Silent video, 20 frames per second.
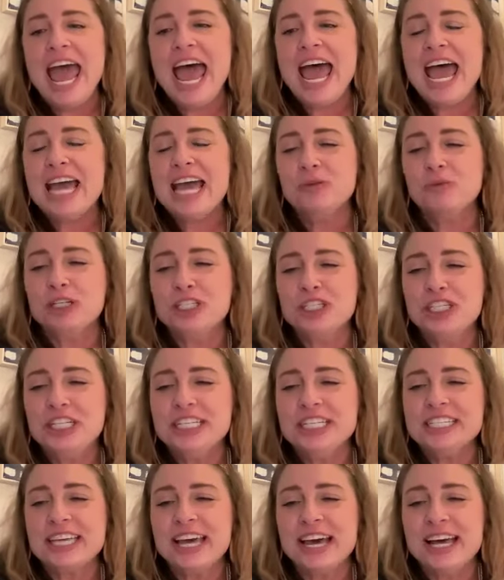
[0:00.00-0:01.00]
and where she
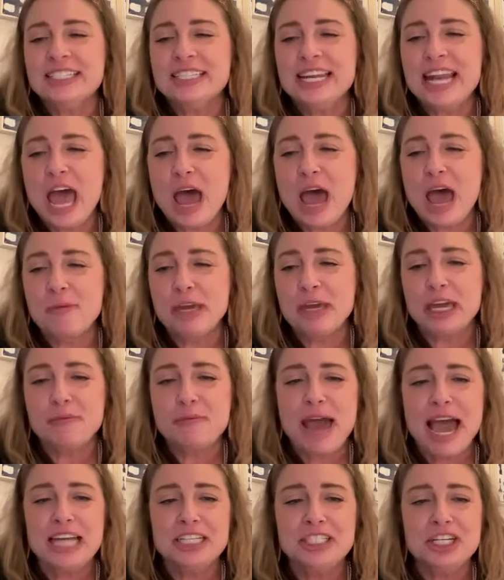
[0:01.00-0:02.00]
discussed an epic
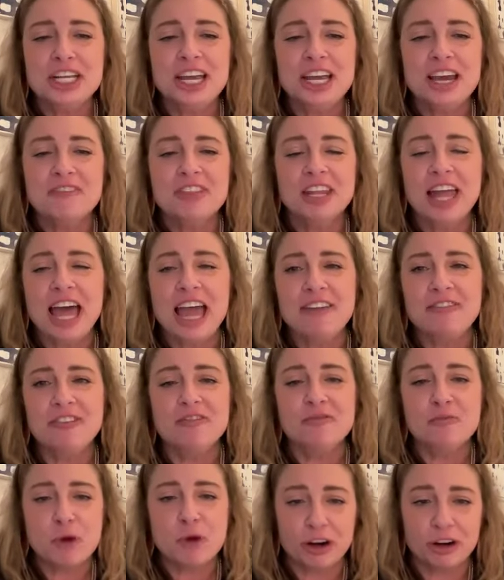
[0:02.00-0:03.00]
imagining of the life
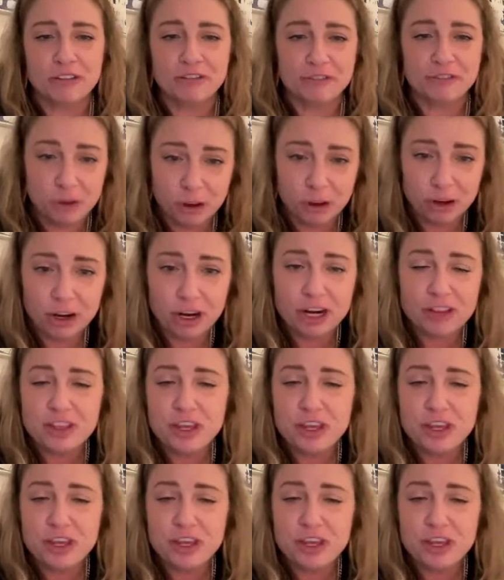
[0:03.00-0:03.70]
of Margaret Fuller,